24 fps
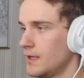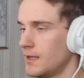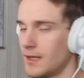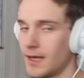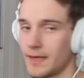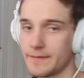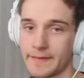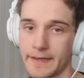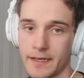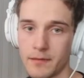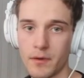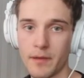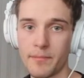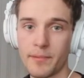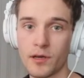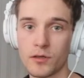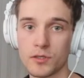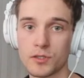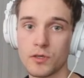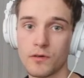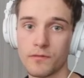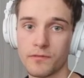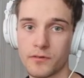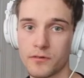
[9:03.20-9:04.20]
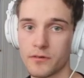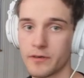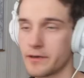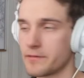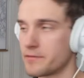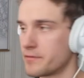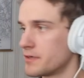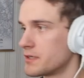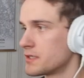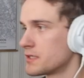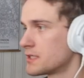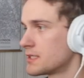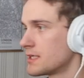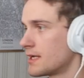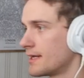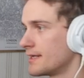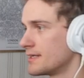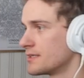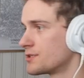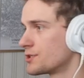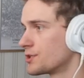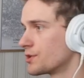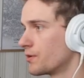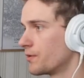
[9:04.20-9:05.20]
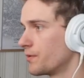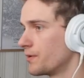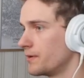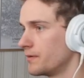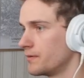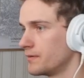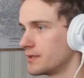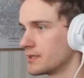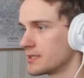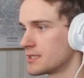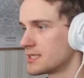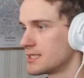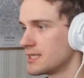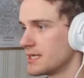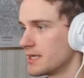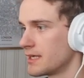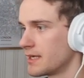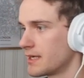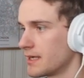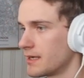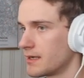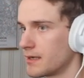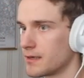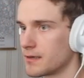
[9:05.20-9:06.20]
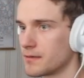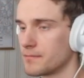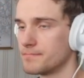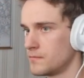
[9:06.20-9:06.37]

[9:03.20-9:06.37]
Then maybe also for reference, I'll show you the syncing.